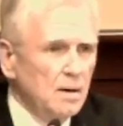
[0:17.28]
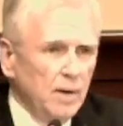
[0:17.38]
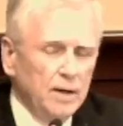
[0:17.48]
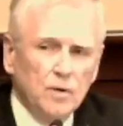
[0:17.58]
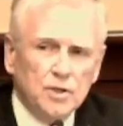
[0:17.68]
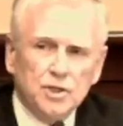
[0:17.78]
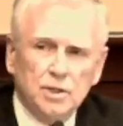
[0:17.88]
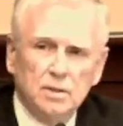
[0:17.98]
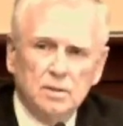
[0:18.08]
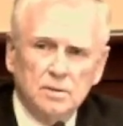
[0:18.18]
My
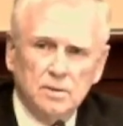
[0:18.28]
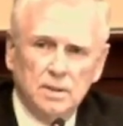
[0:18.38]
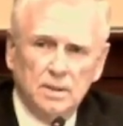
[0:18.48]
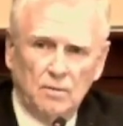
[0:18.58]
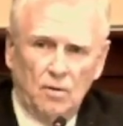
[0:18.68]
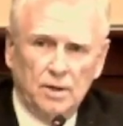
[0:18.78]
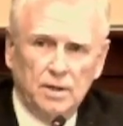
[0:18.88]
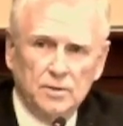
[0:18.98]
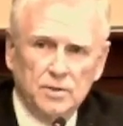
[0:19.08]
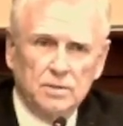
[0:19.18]
question to the
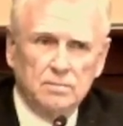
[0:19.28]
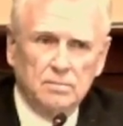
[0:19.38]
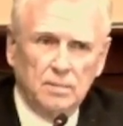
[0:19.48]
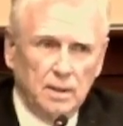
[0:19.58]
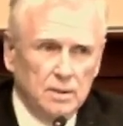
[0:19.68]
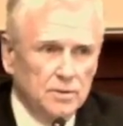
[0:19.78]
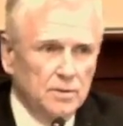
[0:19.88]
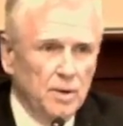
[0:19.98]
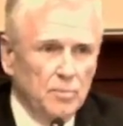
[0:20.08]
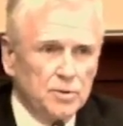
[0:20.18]
audience and to the
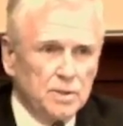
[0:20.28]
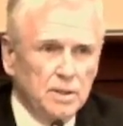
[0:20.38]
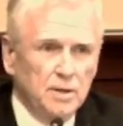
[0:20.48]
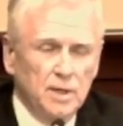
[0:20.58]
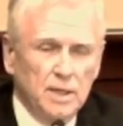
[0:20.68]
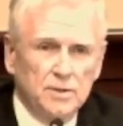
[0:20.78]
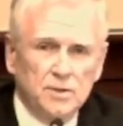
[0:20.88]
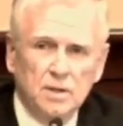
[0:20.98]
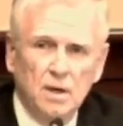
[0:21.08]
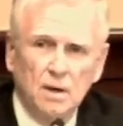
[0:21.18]
members of the committee
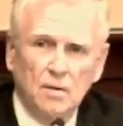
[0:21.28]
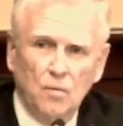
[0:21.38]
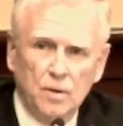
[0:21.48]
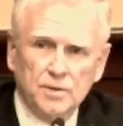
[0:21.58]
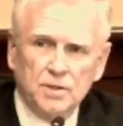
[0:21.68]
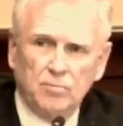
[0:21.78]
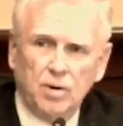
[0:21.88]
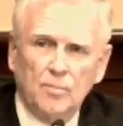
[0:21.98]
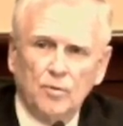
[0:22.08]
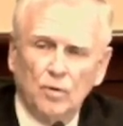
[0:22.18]
is, what is the
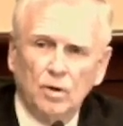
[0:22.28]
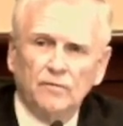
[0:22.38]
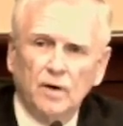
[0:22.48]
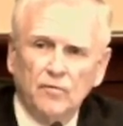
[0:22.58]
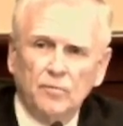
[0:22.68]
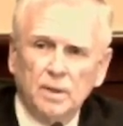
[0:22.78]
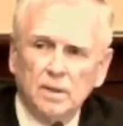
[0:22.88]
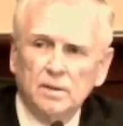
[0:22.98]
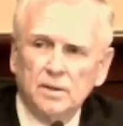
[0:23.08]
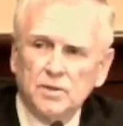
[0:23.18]
proper role of government
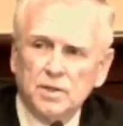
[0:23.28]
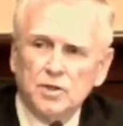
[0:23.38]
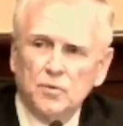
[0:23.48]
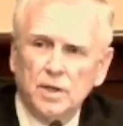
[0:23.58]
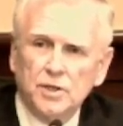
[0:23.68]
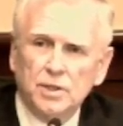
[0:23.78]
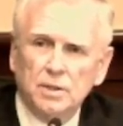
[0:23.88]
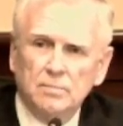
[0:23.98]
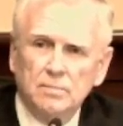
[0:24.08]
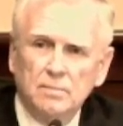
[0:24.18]
in this
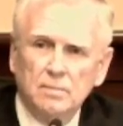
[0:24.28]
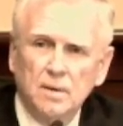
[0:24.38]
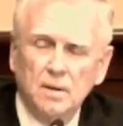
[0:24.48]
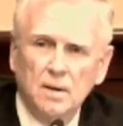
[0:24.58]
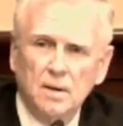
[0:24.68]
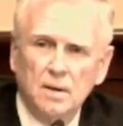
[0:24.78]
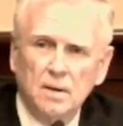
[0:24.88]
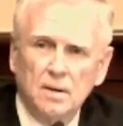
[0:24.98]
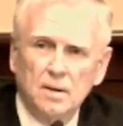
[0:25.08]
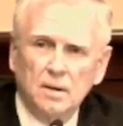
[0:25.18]
situation?
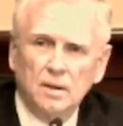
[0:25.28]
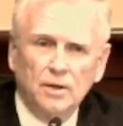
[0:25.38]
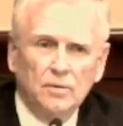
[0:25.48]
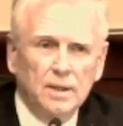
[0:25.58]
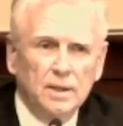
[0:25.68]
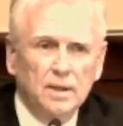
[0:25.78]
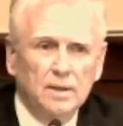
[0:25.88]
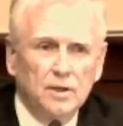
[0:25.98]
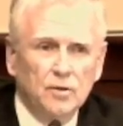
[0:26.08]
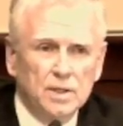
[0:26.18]
Clearly,
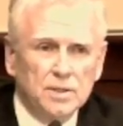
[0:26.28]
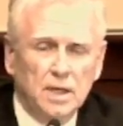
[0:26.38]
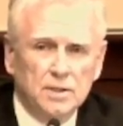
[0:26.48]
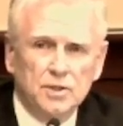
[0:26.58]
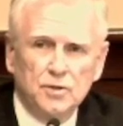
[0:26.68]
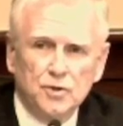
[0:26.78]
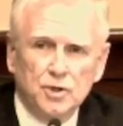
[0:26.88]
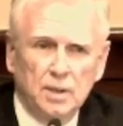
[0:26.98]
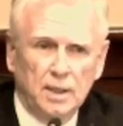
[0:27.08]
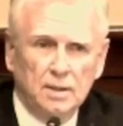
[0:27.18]
in the U.S.
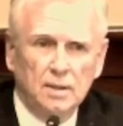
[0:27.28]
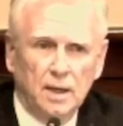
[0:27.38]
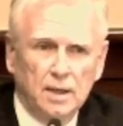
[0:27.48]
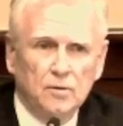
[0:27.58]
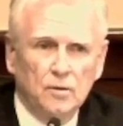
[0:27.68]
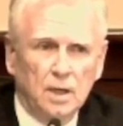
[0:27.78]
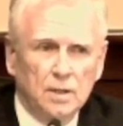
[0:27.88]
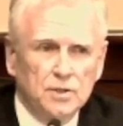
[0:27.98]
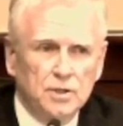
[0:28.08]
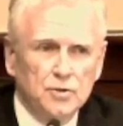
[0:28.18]
Constitution and in the Idaho
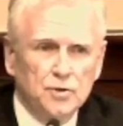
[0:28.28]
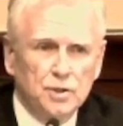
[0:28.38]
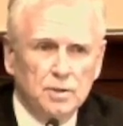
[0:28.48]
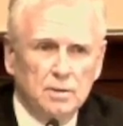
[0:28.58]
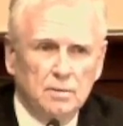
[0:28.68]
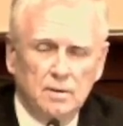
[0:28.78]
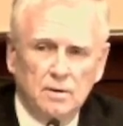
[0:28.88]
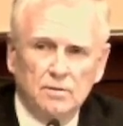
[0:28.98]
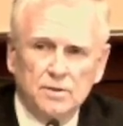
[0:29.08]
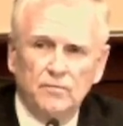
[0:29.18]
Constitution,
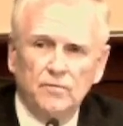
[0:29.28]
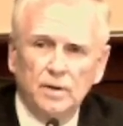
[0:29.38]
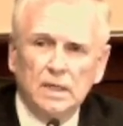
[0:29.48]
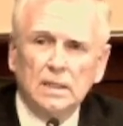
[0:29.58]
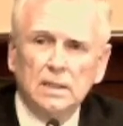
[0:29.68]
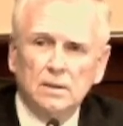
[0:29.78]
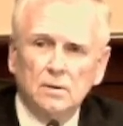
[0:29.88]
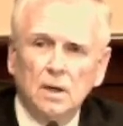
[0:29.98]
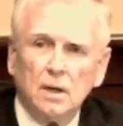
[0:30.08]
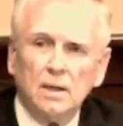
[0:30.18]
there are some very
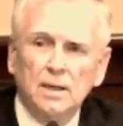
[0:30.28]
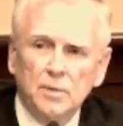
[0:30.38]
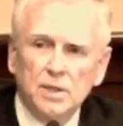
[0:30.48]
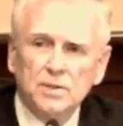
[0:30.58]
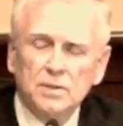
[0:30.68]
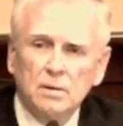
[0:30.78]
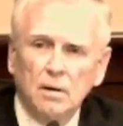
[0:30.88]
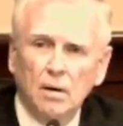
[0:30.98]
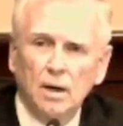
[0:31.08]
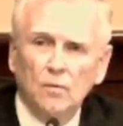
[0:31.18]
clear limits
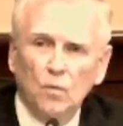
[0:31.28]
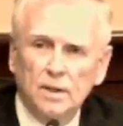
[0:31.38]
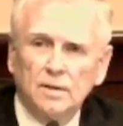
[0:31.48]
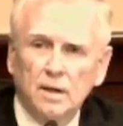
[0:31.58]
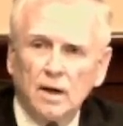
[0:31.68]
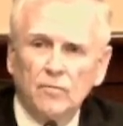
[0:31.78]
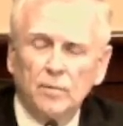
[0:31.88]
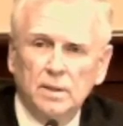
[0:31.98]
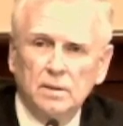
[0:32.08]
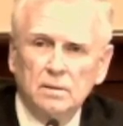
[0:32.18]
on what the
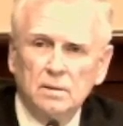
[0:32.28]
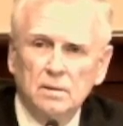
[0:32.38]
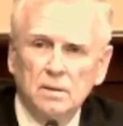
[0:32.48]
government